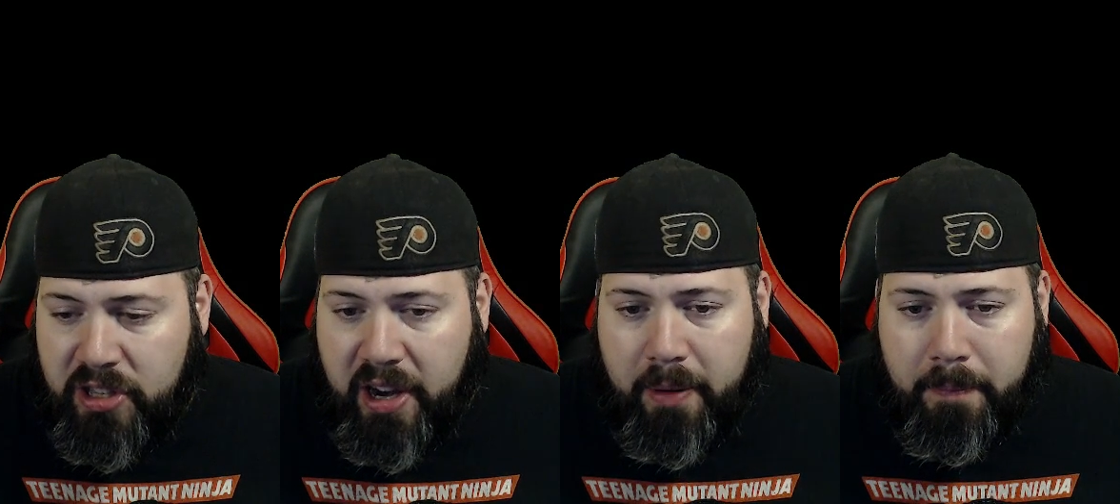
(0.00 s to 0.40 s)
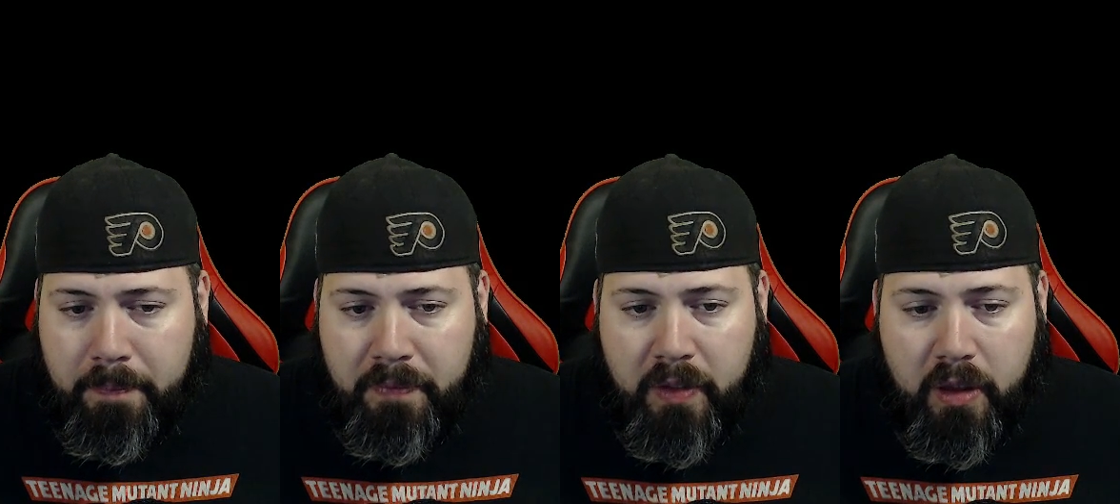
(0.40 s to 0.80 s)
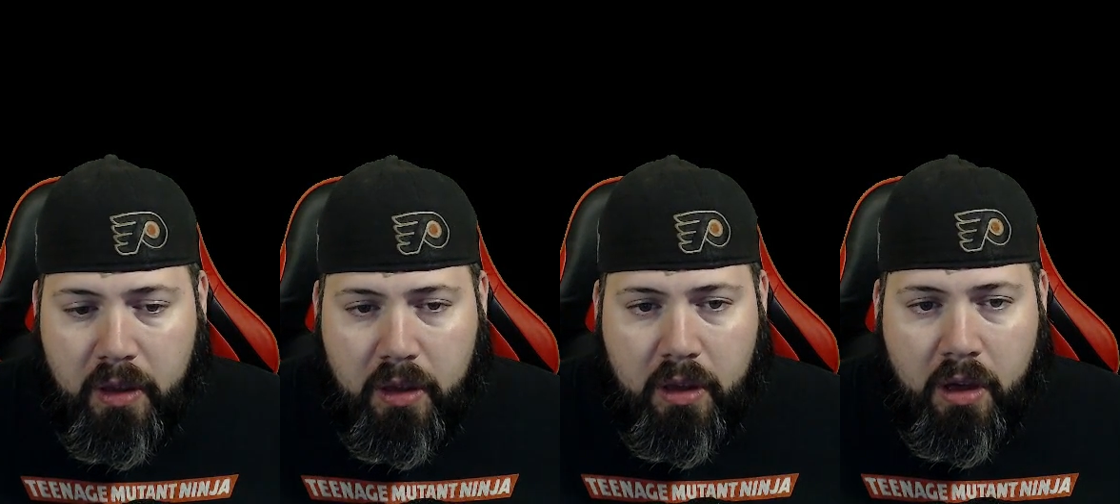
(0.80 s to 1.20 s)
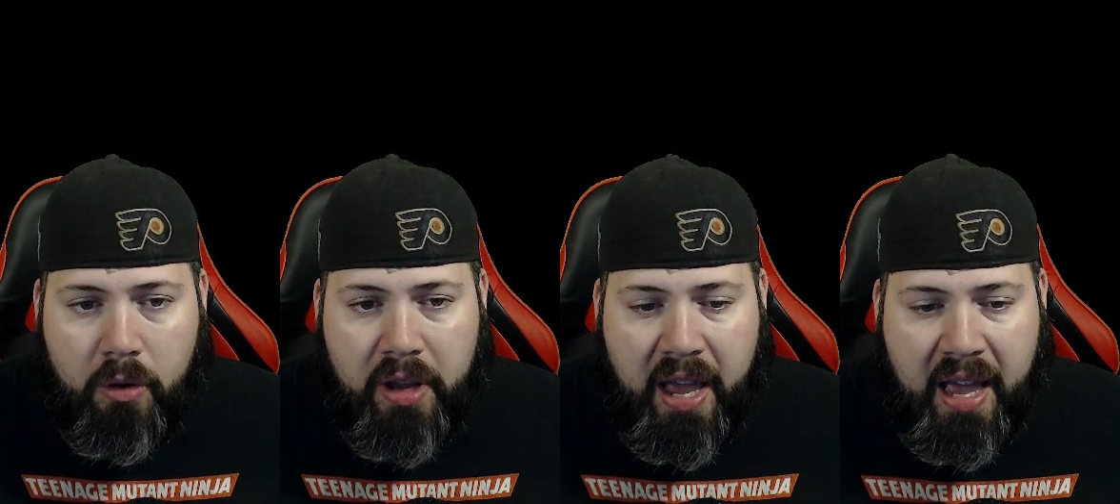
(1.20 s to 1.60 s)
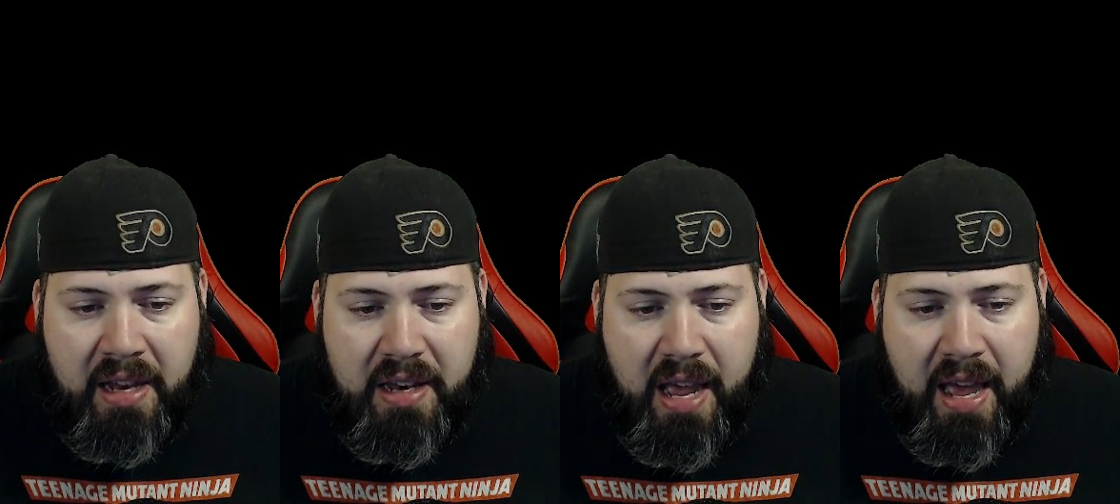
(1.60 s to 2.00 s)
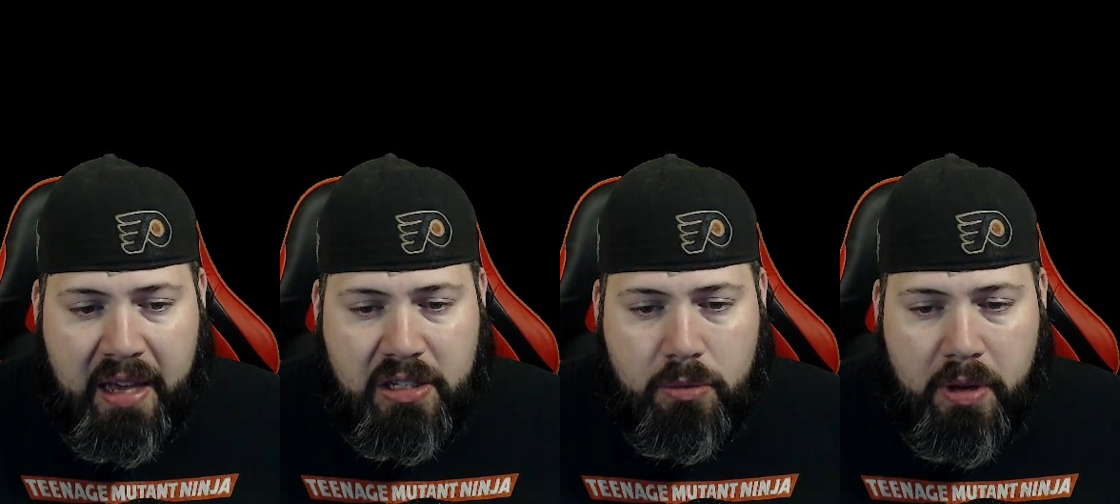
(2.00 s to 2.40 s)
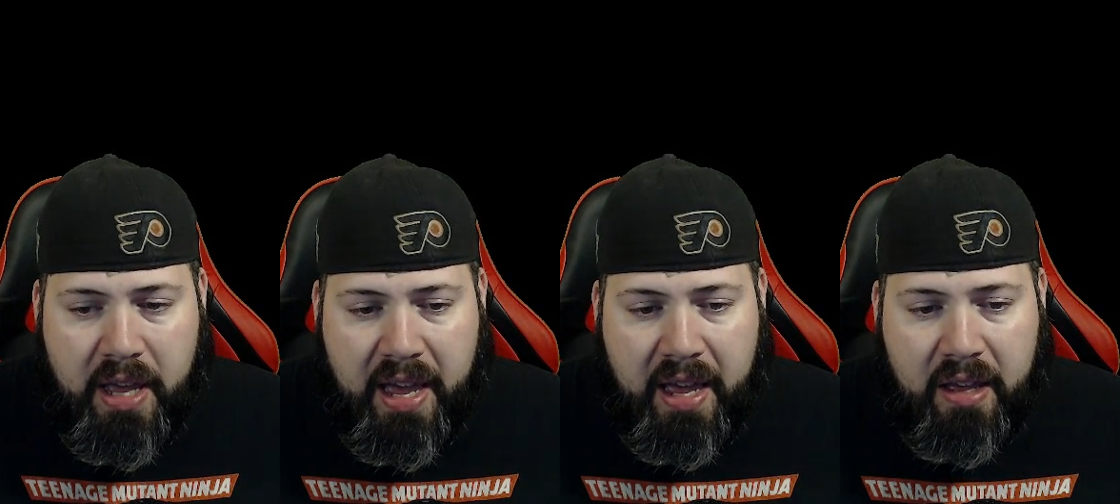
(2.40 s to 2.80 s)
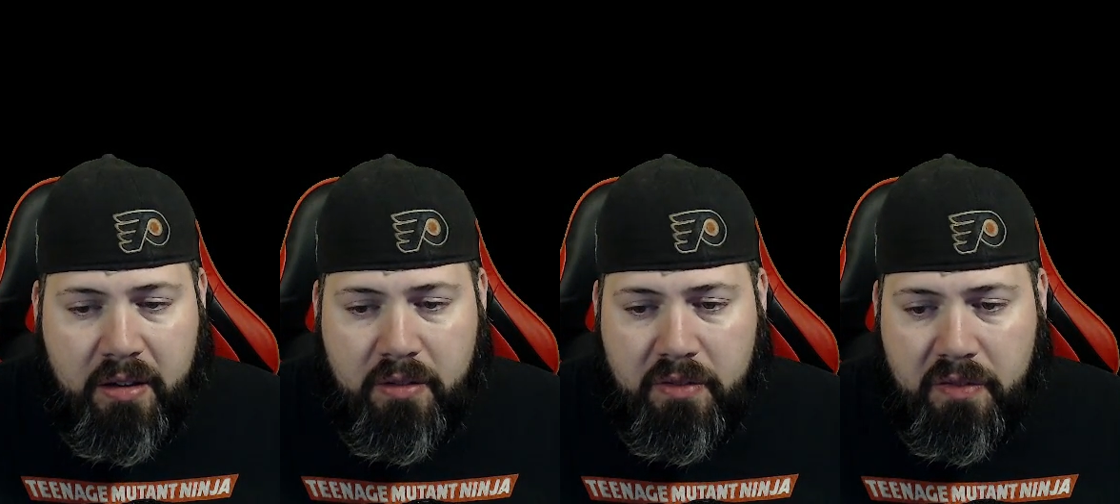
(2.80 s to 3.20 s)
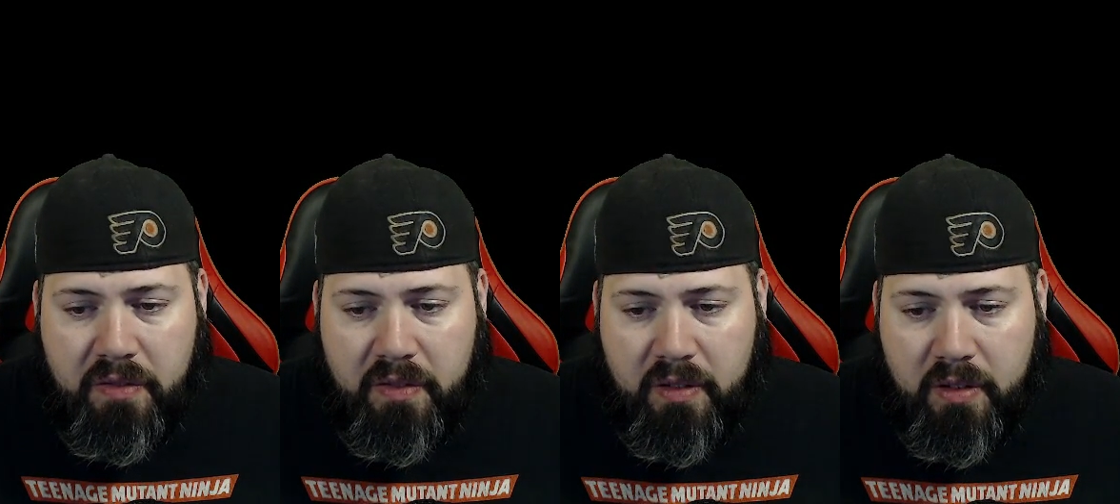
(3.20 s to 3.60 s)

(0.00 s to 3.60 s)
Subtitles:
there. Okay, and next we have